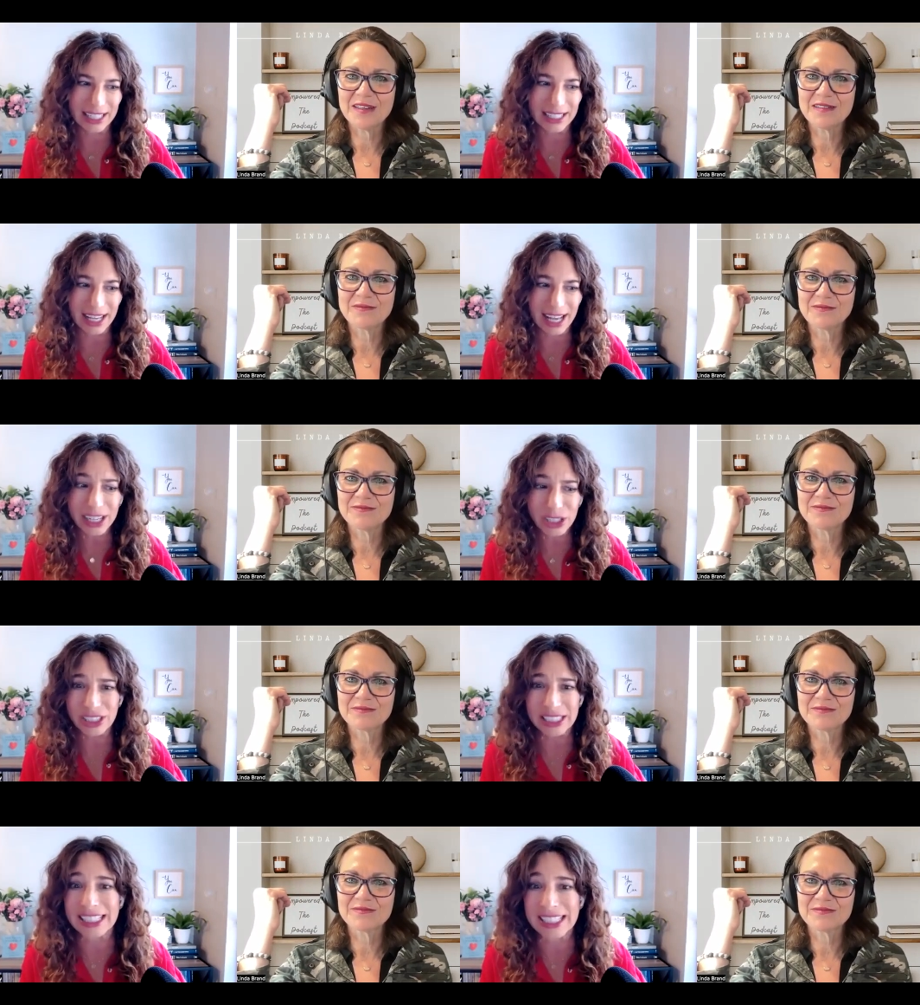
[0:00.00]
Speaker 1: and it
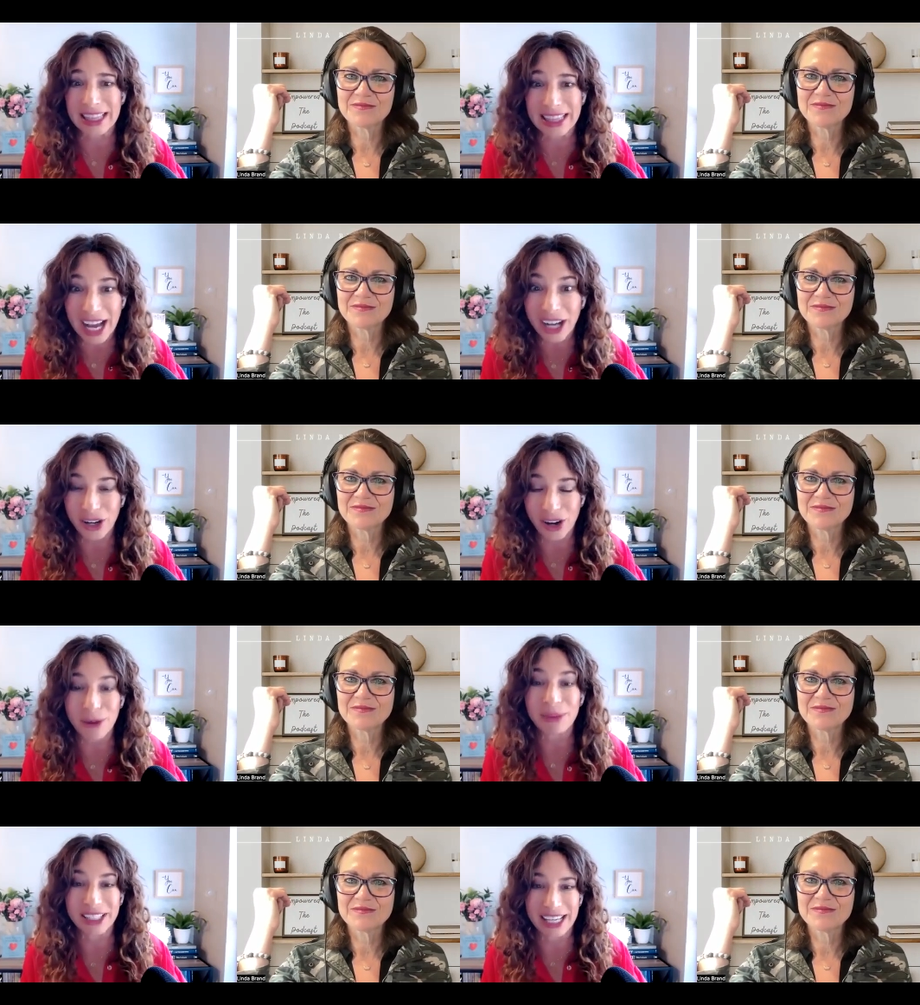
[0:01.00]
actually isn't that
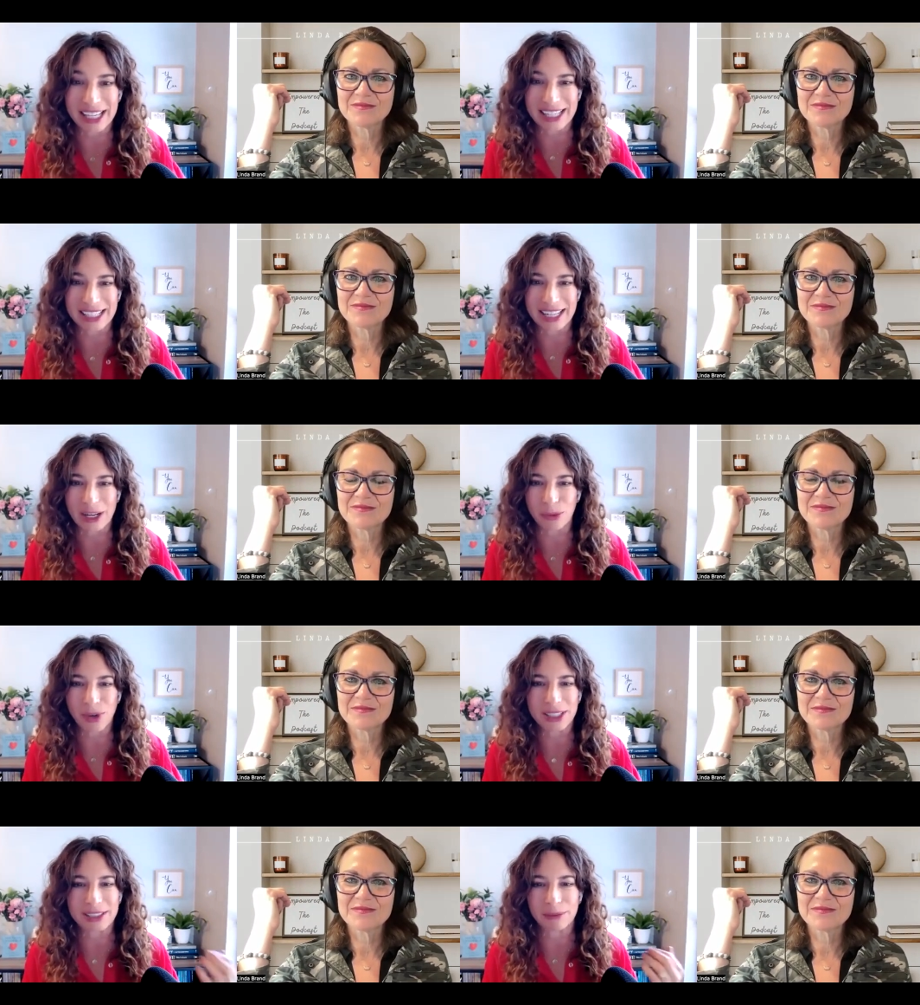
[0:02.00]
complicated and i
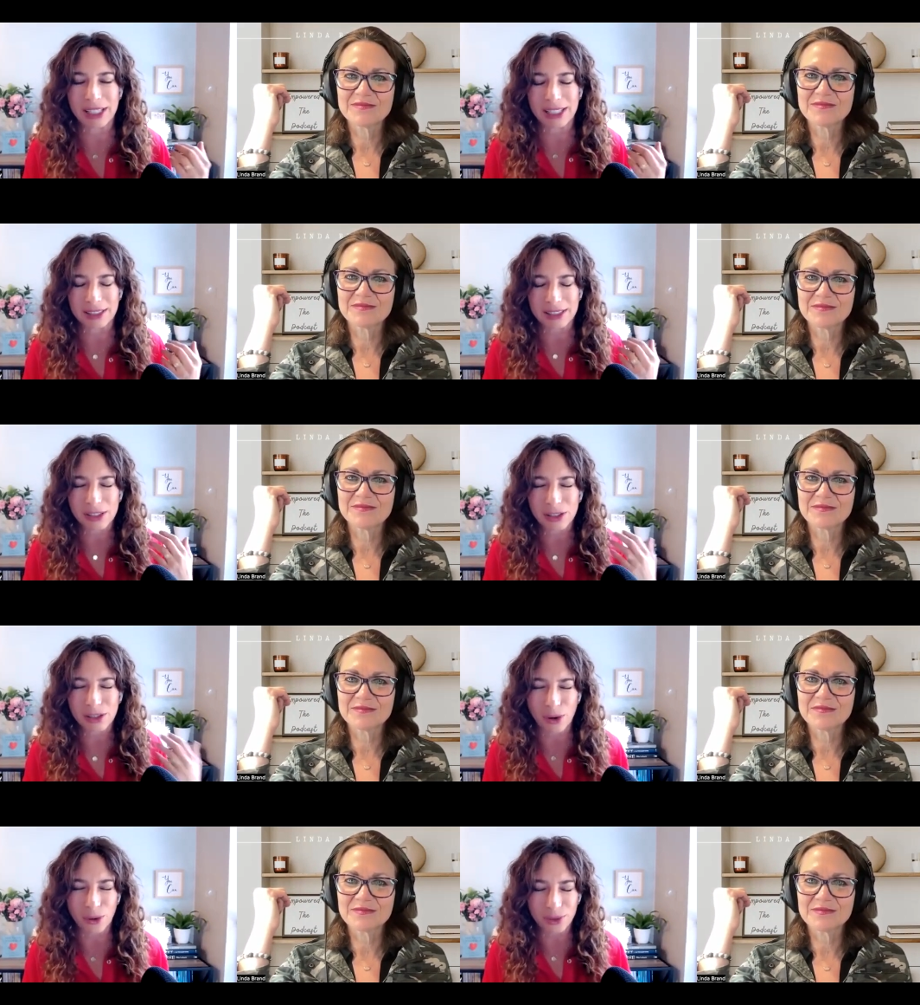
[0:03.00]
wanted to make it
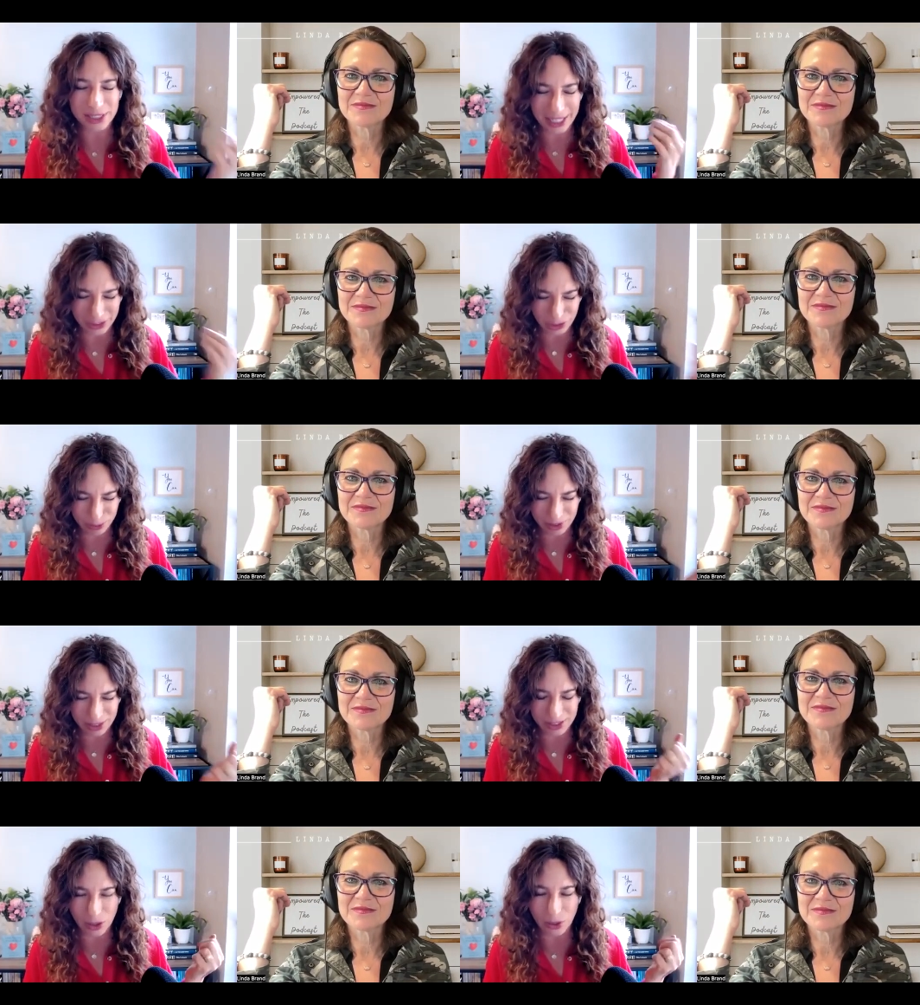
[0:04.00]
so tangible
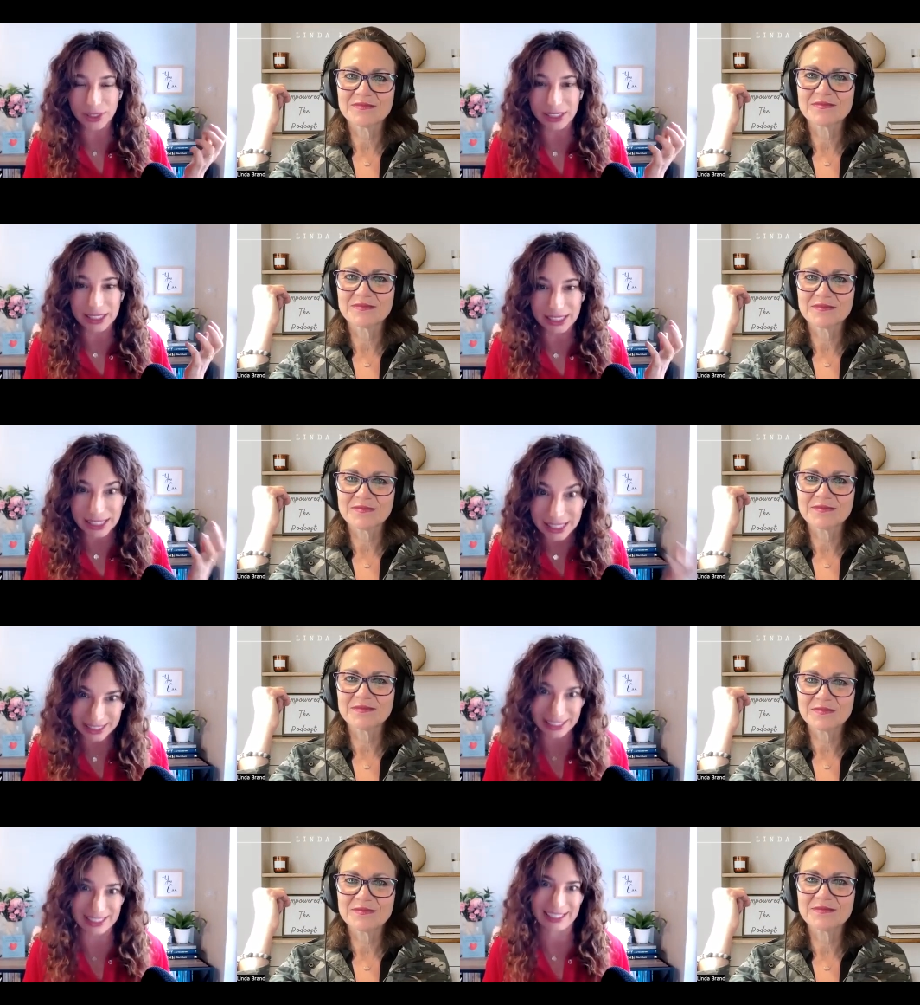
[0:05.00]
so
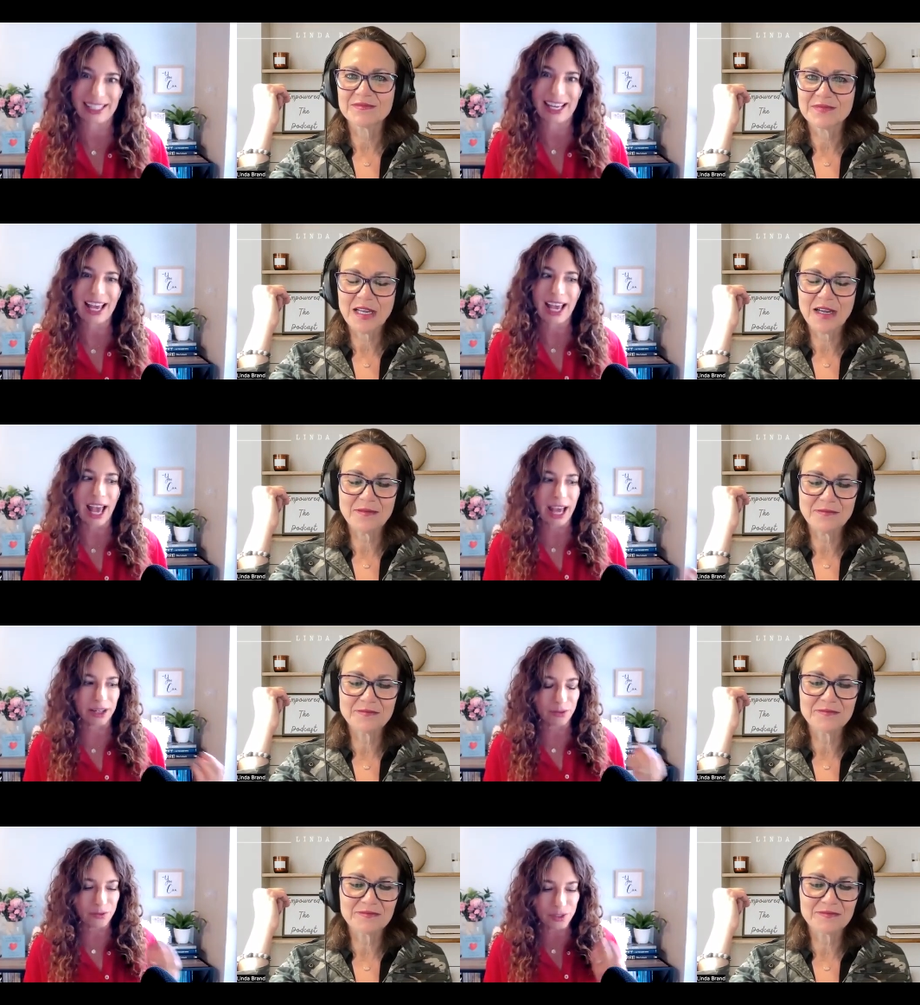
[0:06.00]
easy yeah.
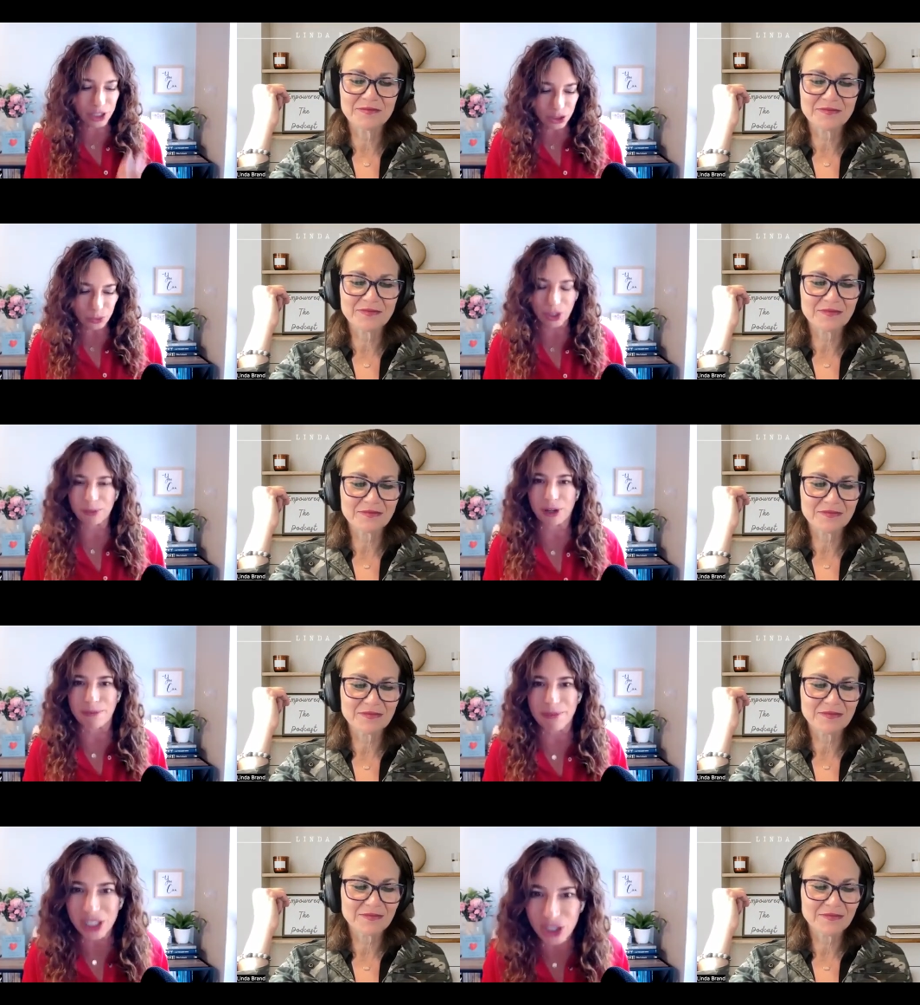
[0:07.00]
and filled with
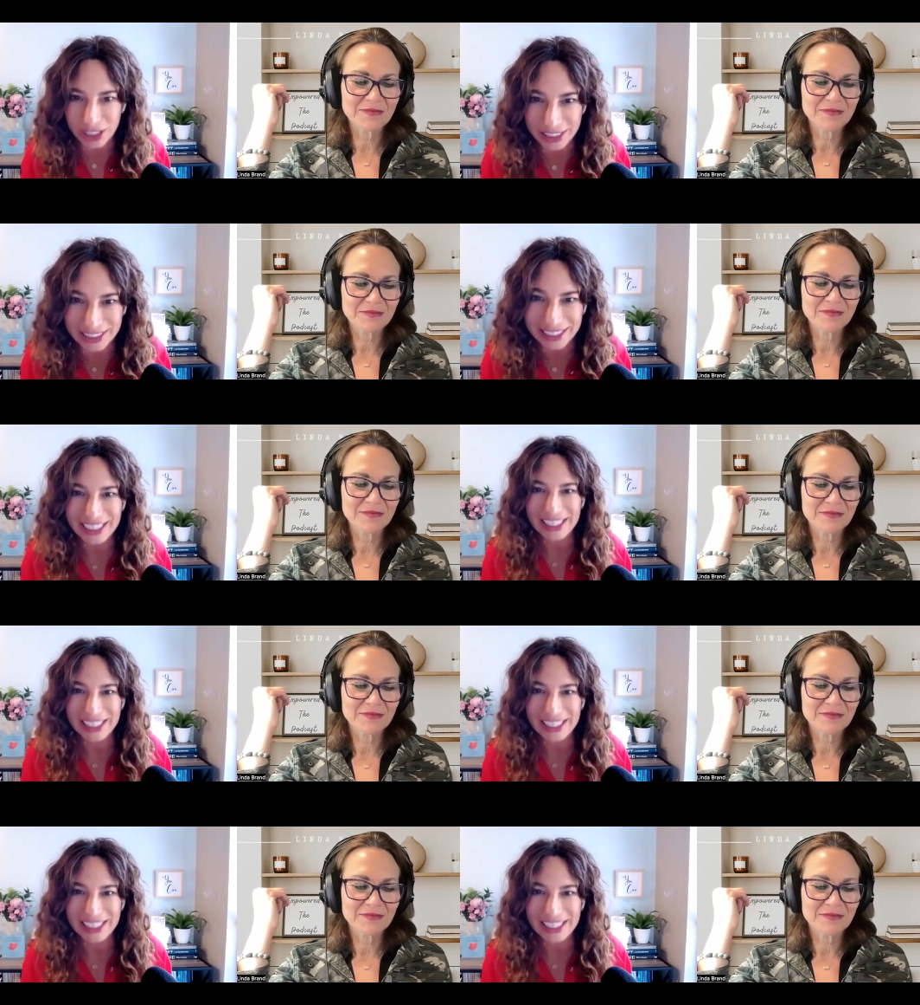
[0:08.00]
permission